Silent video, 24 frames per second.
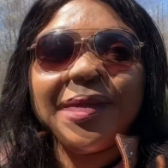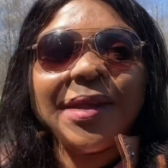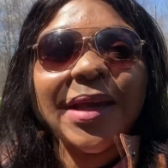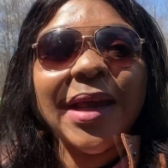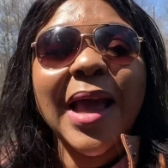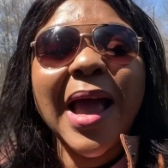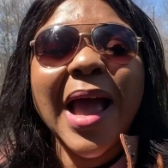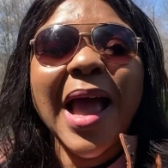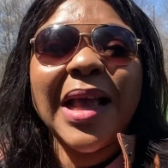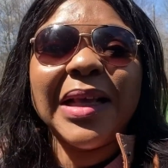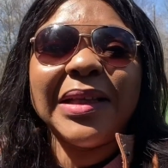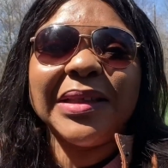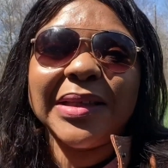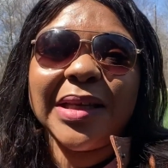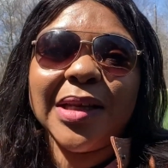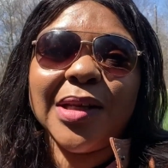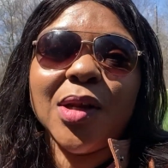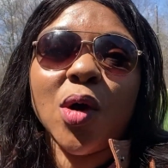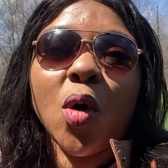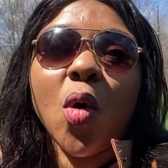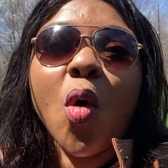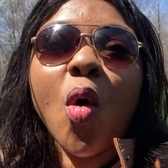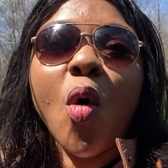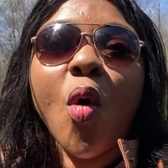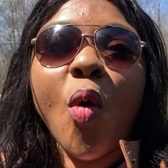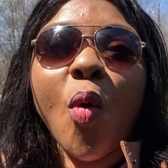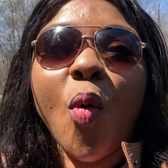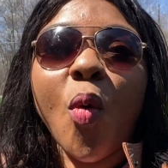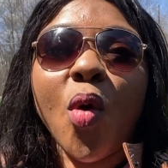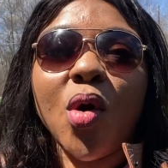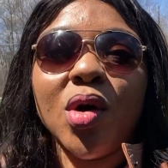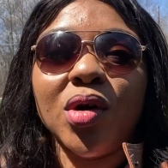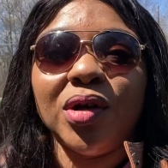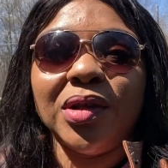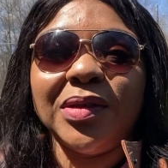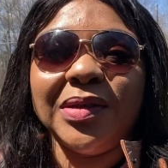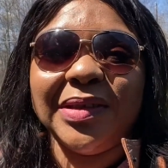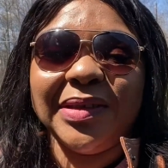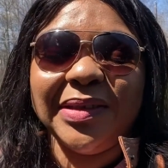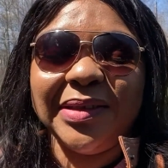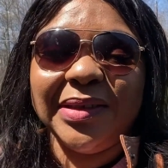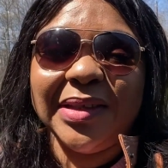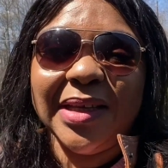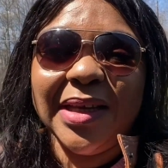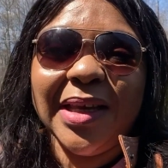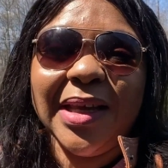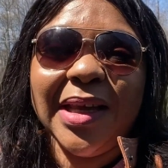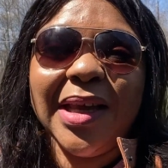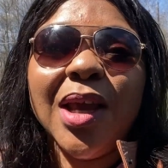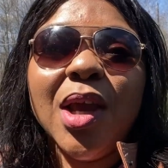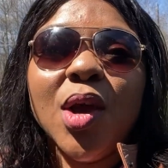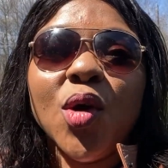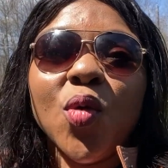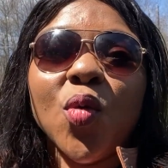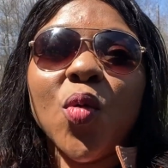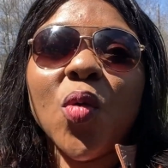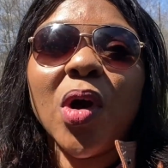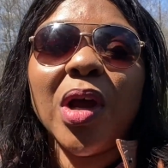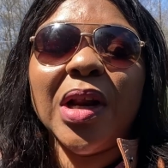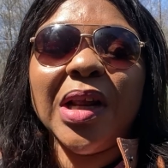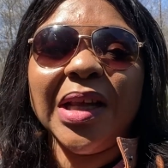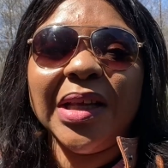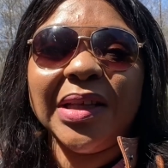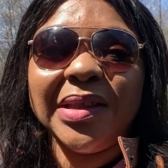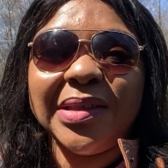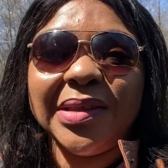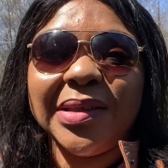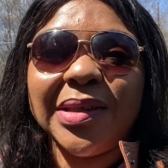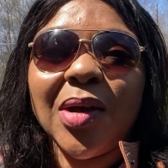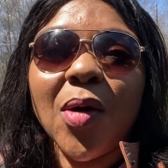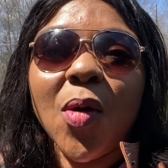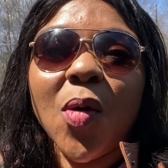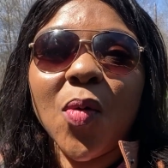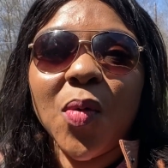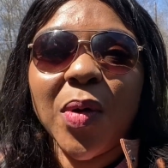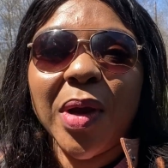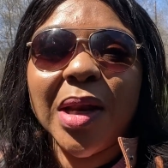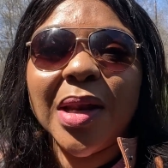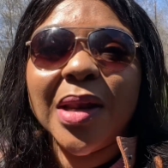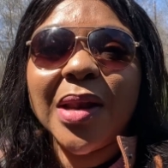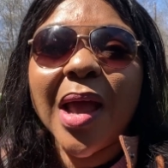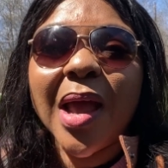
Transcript: They're asking the whole world to see what is going